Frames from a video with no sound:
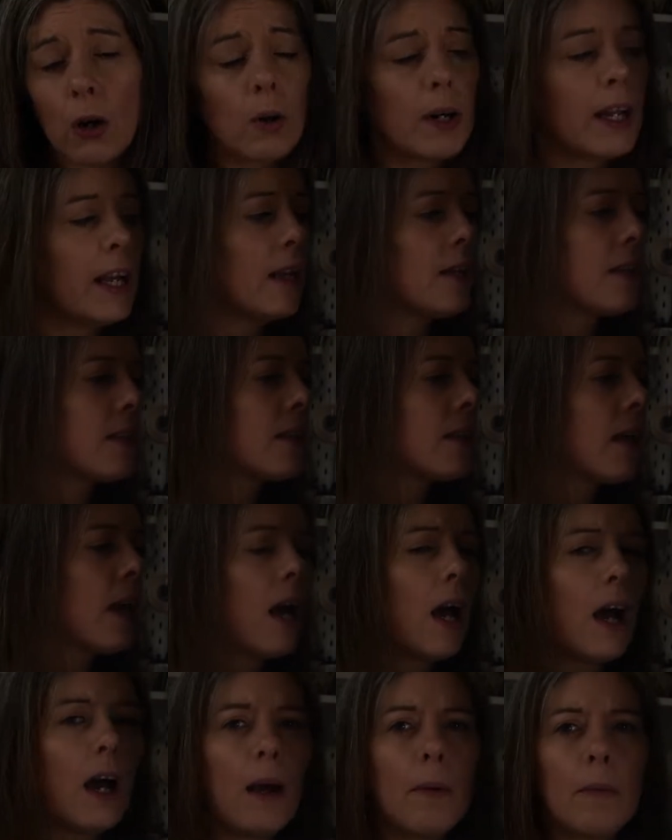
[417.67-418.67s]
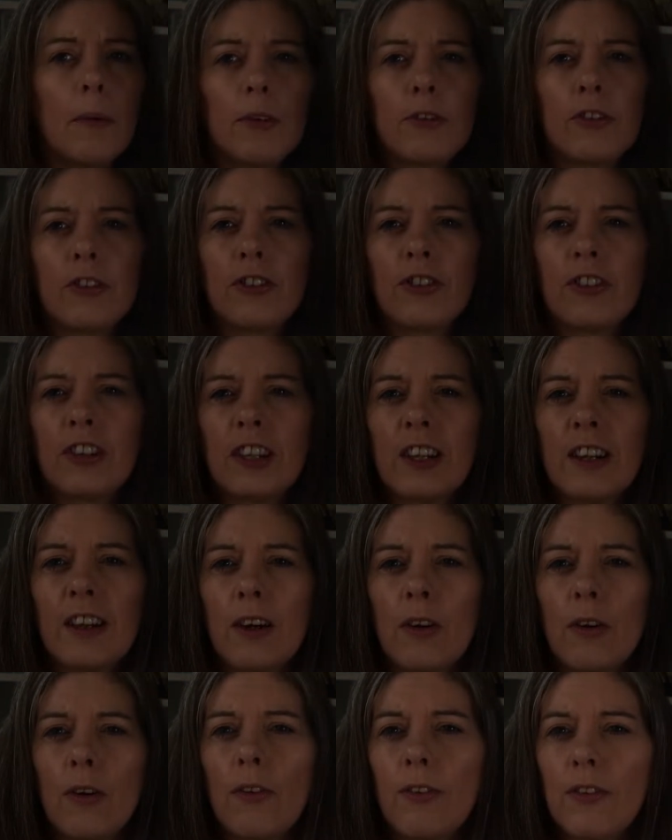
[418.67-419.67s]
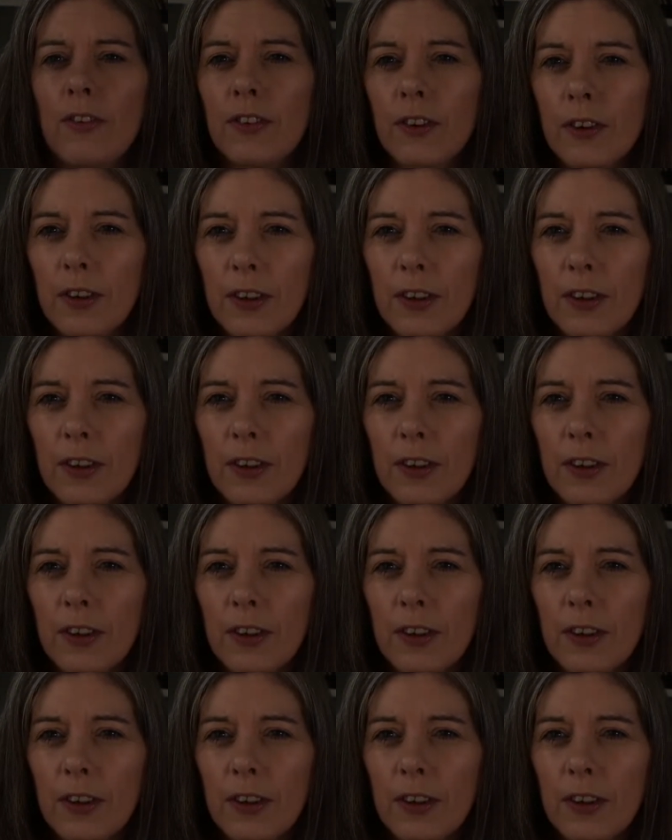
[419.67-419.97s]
on it. I'll just turn that off so